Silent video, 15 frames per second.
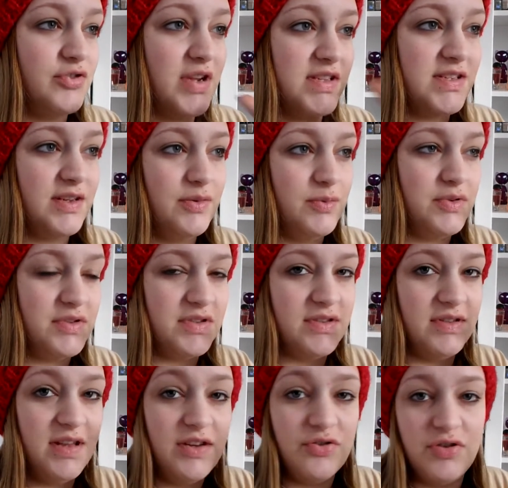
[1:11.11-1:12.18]
dressing
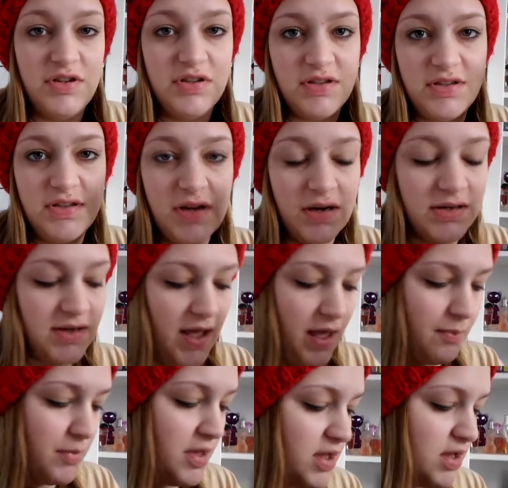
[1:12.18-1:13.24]
was literally just stuck to
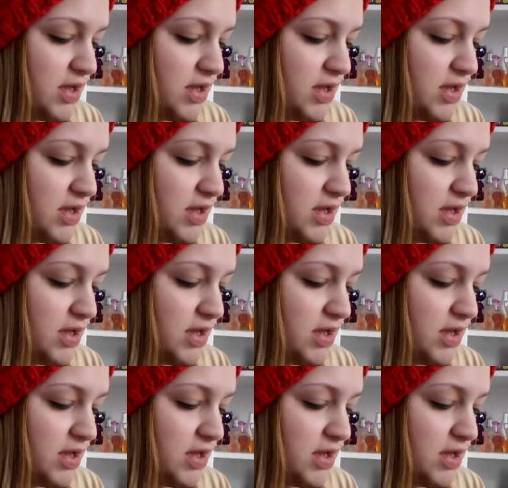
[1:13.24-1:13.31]
him.